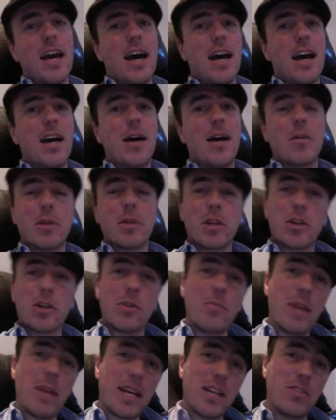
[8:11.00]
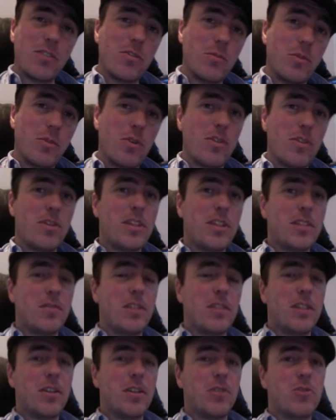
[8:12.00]
Uh, I'm going to come back and do more of these
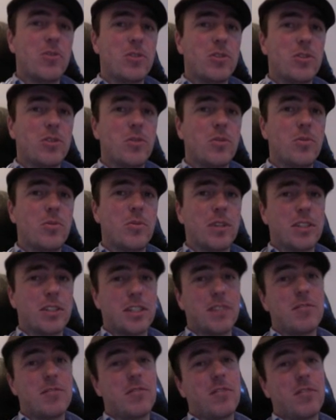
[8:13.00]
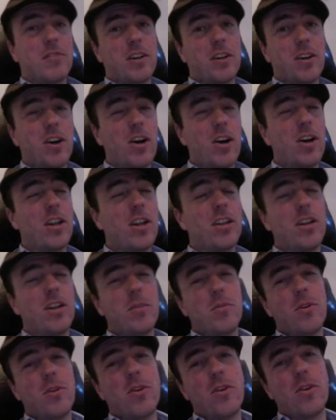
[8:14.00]
videos soon because I've gotten a
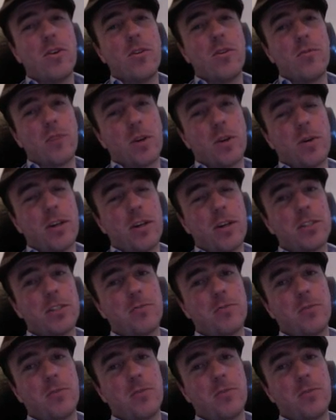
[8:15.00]
lot more requests